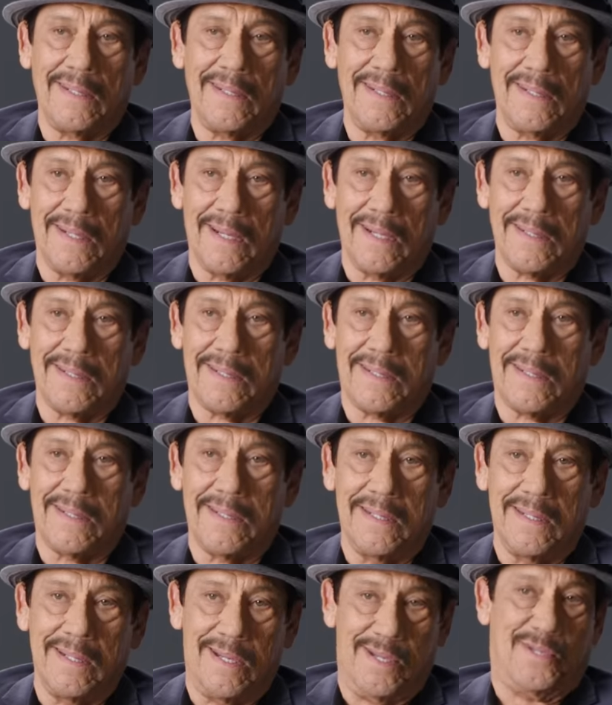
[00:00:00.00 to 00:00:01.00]
You know, I just
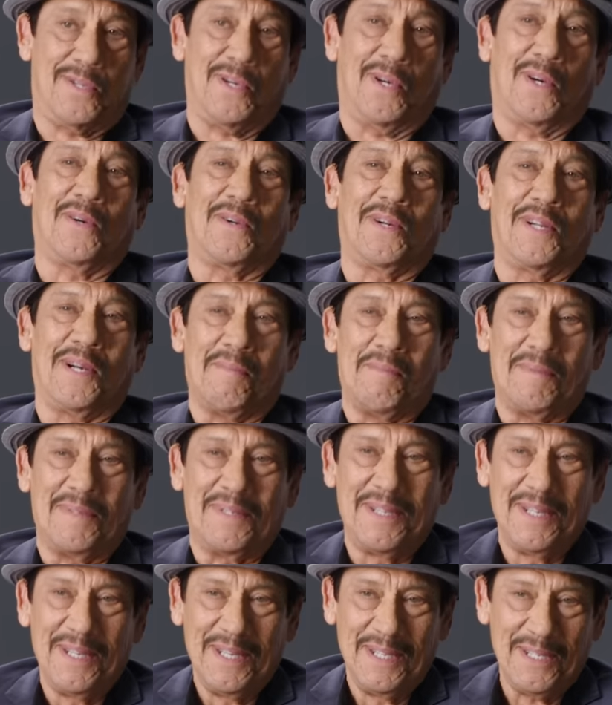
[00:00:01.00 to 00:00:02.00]
showed up
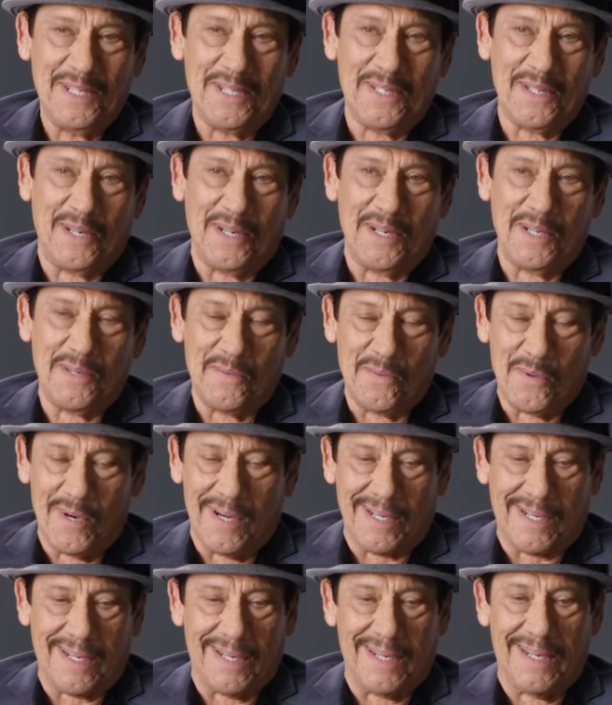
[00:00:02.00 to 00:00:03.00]
and started
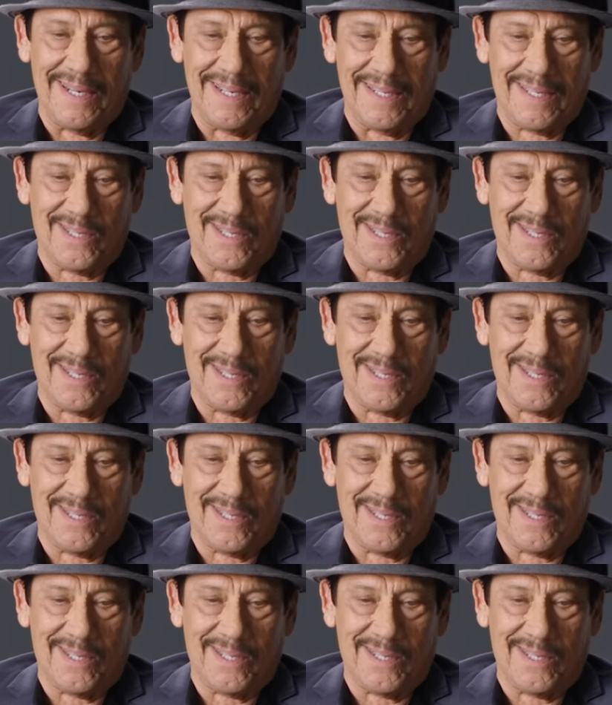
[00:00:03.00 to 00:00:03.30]
working. And